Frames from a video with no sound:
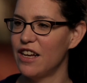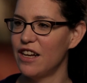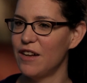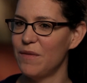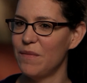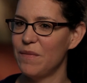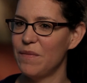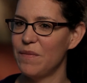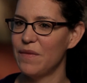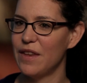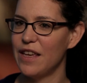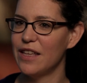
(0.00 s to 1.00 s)

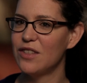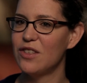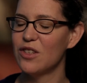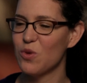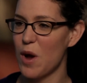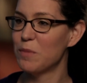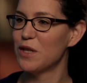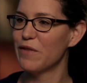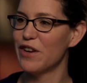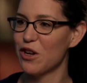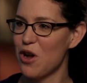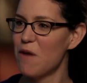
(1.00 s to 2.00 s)
it's
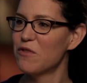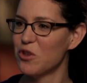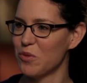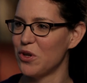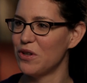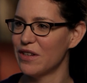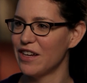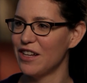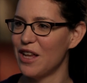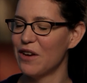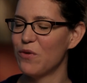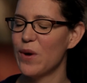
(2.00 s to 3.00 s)
disruptive and uncomfortable in
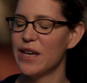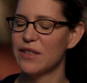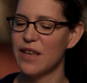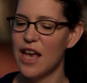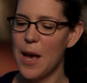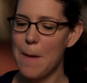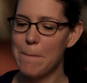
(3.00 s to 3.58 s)
a lot of ways,